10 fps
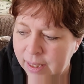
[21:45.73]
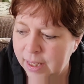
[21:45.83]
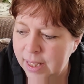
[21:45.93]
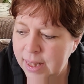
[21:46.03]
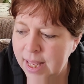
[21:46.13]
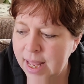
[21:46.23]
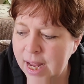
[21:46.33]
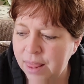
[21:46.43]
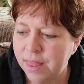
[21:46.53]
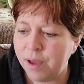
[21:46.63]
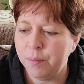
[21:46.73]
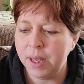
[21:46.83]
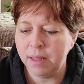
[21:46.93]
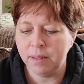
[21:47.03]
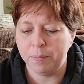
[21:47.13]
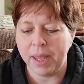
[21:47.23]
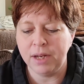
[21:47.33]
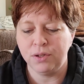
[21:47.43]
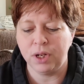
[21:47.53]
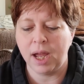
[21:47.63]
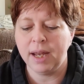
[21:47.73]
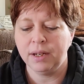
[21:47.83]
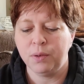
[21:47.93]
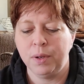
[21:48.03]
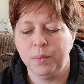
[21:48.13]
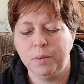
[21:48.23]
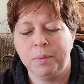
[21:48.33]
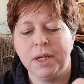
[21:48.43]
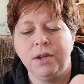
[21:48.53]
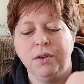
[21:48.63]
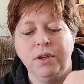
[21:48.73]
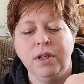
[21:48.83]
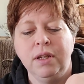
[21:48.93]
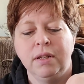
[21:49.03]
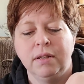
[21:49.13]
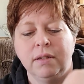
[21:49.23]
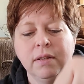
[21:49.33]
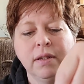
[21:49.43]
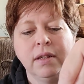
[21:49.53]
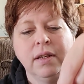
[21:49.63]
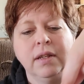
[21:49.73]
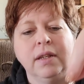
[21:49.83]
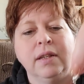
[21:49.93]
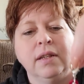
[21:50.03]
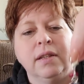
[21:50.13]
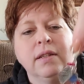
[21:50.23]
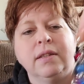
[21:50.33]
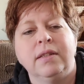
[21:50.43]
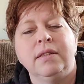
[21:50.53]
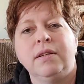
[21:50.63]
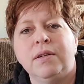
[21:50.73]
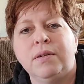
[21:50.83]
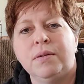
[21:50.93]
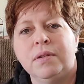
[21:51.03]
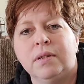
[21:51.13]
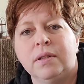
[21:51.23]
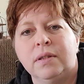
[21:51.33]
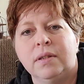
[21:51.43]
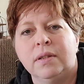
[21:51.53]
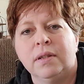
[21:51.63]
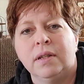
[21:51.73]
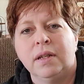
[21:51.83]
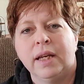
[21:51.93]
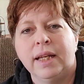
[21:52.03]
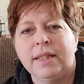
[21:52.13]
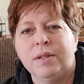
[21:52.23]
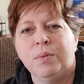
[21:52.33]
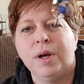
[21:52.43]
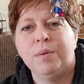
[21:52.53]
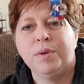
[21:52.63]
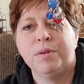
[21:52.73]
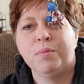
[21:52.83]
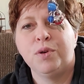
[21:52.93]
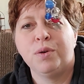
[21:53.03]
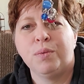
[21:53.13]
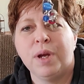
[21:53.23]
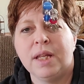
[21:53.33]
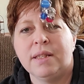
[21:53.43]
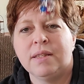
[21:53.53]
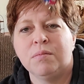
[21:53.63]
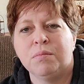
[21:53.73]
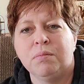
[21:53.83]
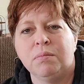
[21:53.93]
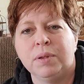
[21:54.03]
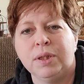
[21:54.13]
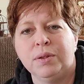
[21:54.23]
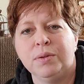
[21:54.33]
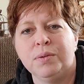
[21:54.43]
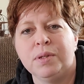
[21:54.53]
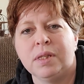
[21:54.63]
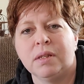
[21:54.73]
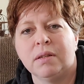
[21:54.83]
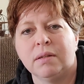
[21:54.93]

And then I thought, well, a patriotic one would be good. So I did one with more reds and blues.